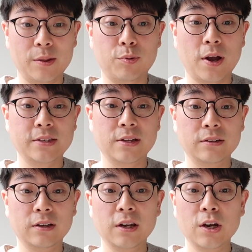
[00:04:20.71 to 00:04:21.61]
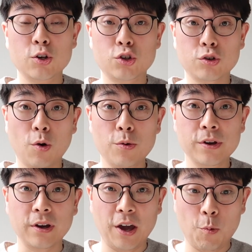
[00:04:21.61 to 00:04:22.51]
that precedent,
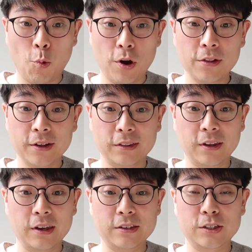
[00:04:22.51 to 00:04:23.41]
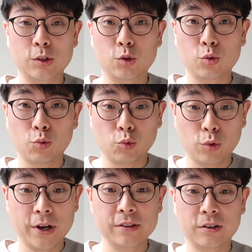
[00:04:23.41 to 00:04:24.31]
showing a willingness to
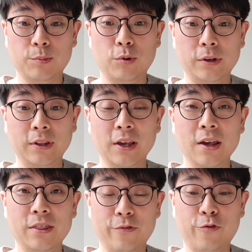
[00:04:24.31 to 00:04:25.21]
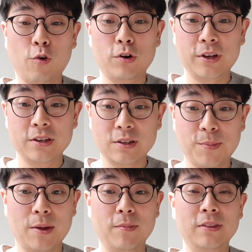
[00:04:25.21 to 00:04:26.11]
reinterpret the 14th
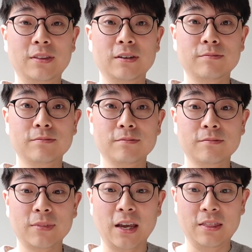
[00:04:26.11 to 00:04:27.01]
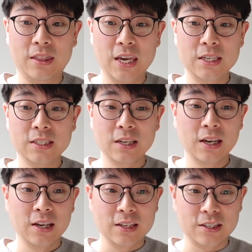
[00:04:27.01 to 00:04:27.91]
Amendment. This
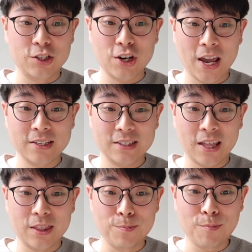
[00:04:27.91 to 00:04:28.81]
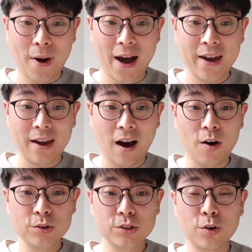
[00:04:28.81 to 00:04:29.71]
suggests that they might
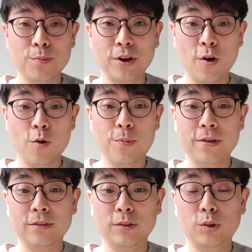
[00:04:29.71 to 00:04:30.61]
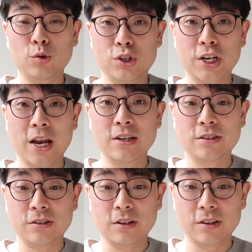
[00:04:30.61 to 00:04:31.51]
also be open to change